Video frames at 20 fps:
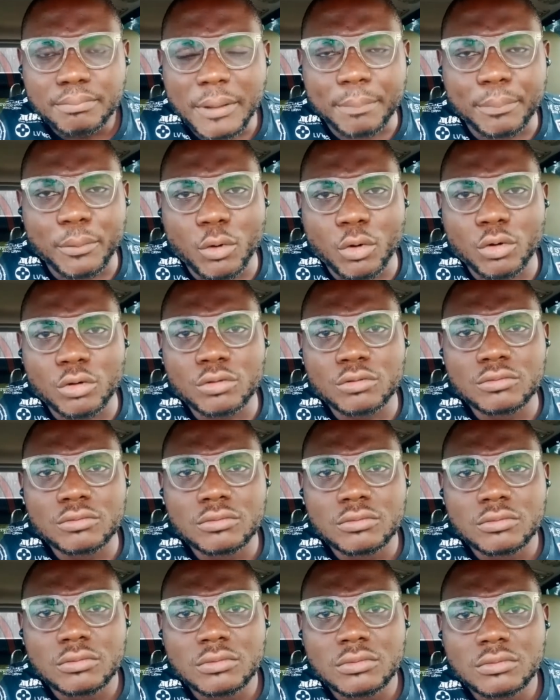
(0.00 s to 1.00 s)
People
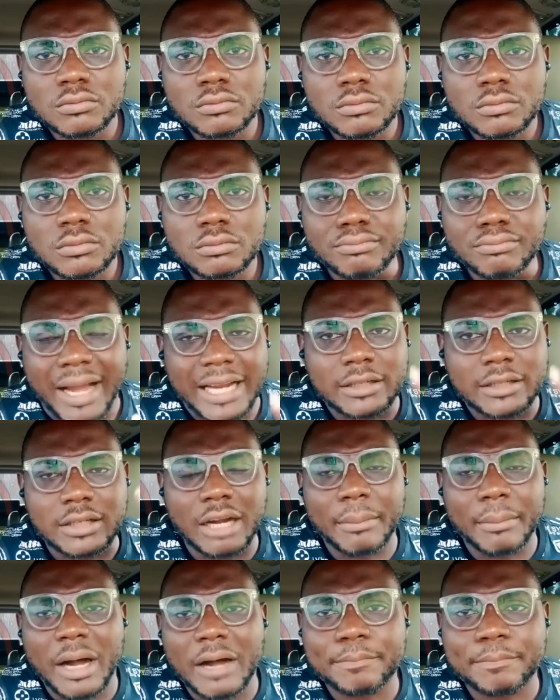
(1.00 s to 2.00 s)
might
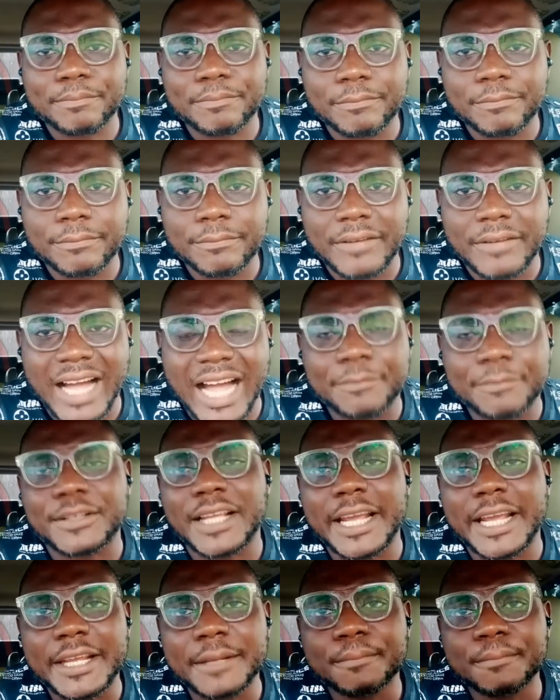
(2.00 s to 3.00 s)
come up
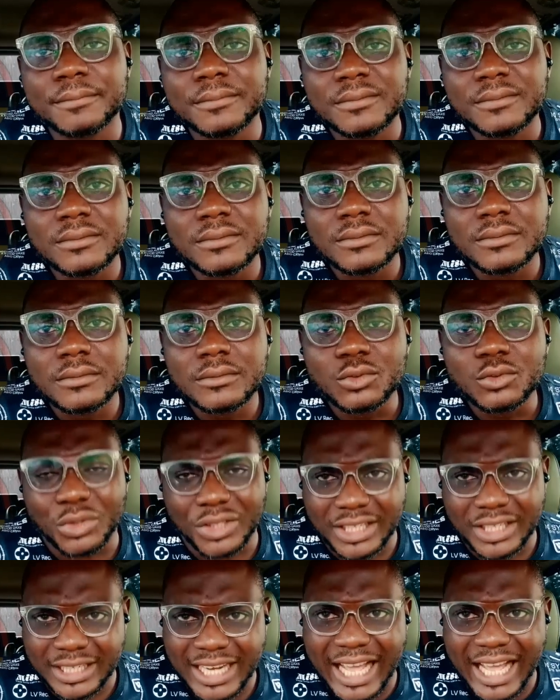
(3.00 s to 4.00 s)
after him
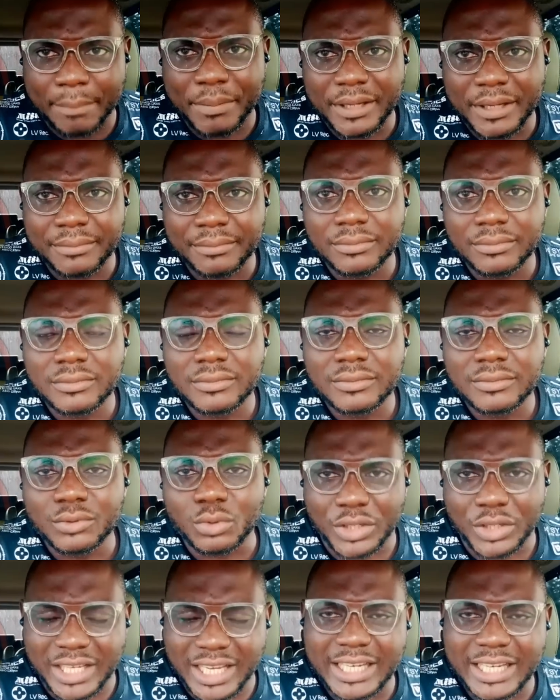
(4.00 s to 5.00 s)
to kidnap him,
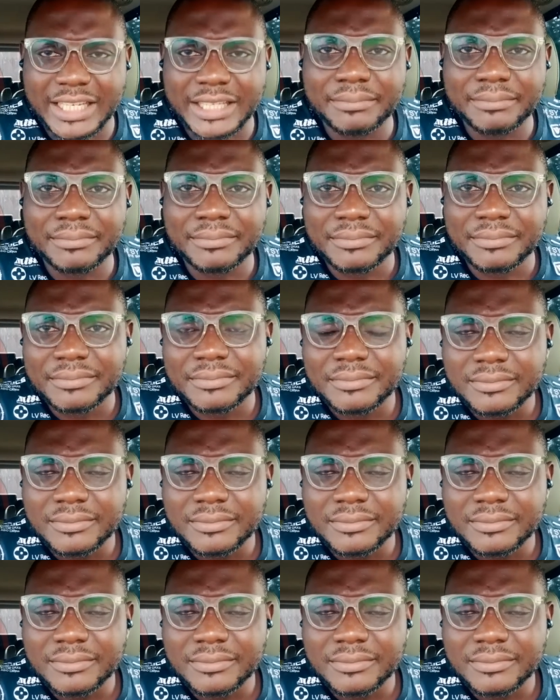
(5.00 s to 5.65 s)
to kill him.